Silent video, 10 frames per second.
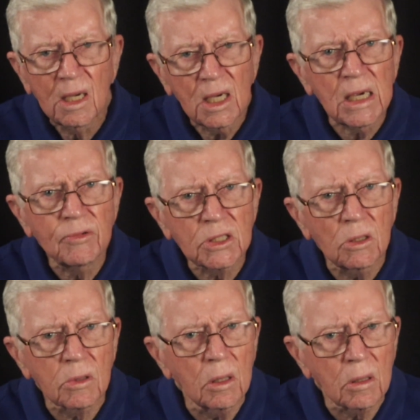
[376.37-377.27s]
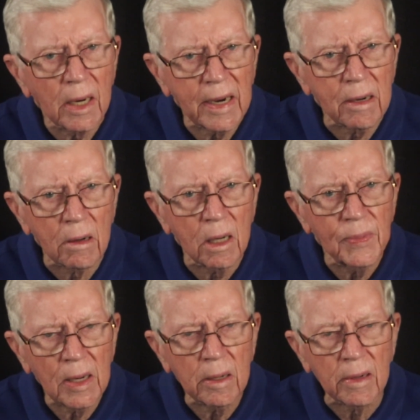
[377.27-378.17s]
he was no longer heir
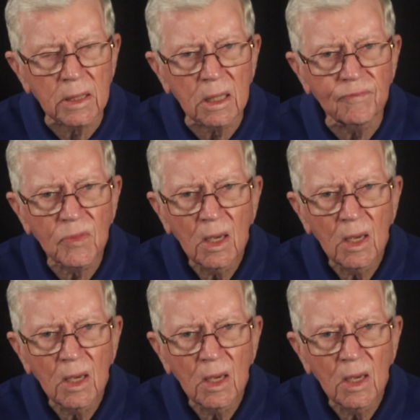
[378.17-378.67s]
apparent.